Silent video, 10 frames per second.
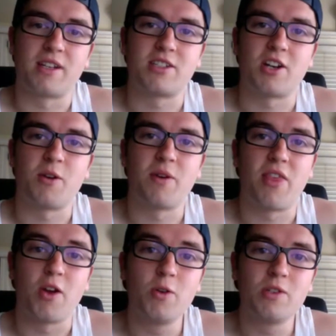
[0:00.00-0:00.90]
to start with
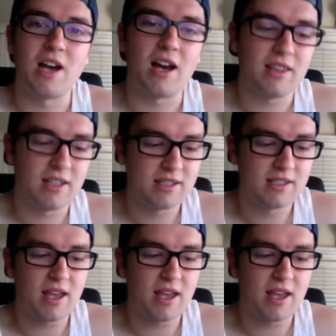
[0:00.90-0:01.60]
the Who's Not list,